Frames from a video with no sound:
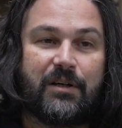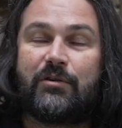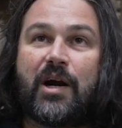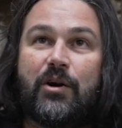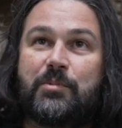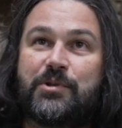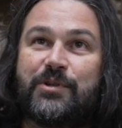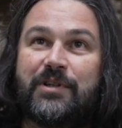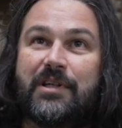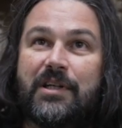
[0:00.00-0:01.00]
great
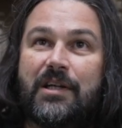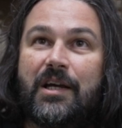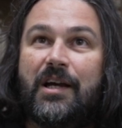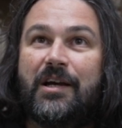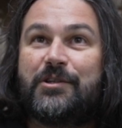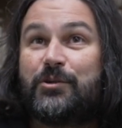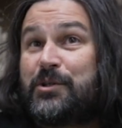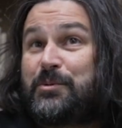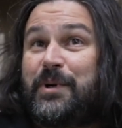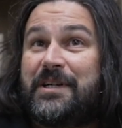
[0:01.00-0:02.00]
opportunity to
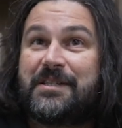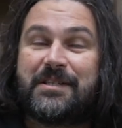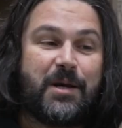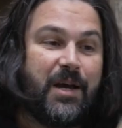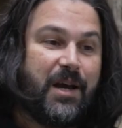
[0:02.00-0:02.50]
express